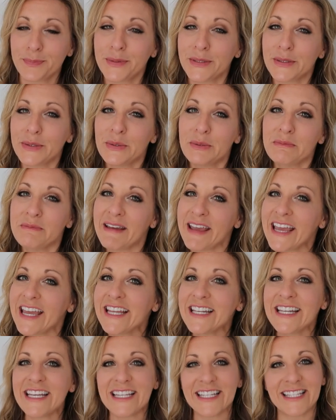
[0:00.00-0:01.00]
Balloon
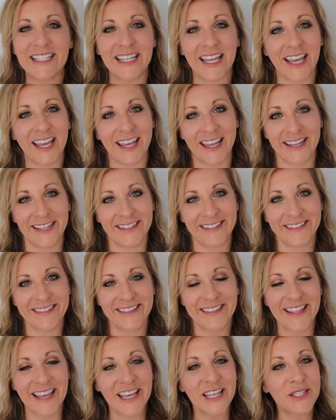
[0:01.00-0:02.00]
Man
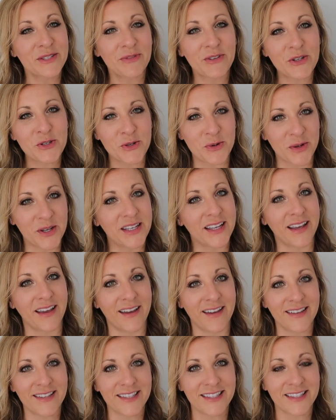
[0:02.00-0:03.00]
Dan, thanks for
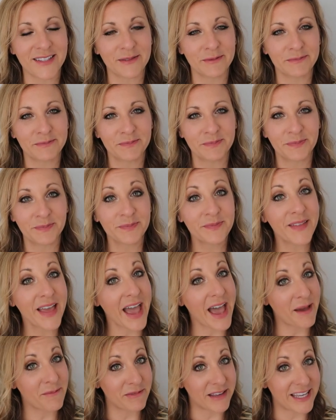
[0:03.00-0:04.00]
joining us.
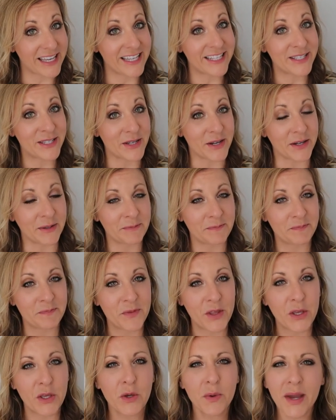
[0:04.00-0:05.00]
Happy Easter.
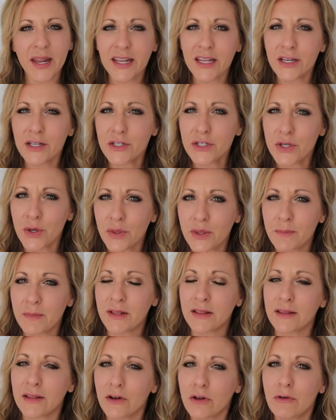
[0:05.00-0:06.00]
You ready to show
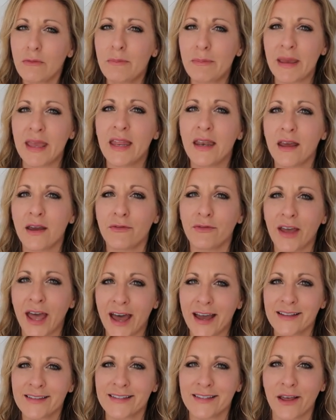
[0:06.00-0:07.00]
them a little bit of
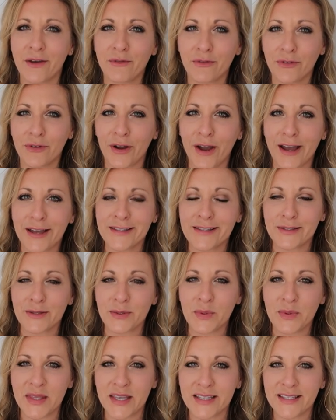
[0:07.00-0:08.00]
God's love for us through